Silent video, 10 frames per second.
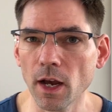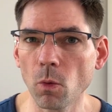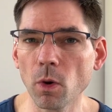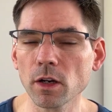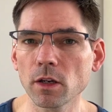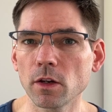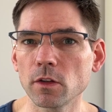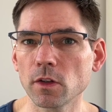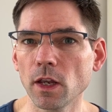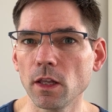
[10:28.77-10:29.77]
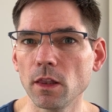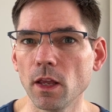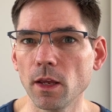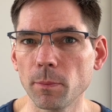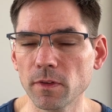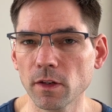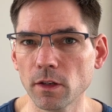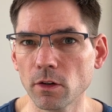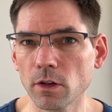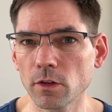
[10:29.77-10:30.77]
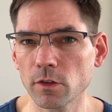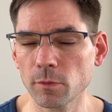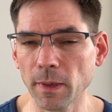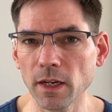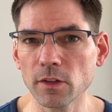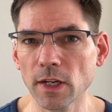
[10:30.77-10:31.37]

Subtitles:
workers in a particular space,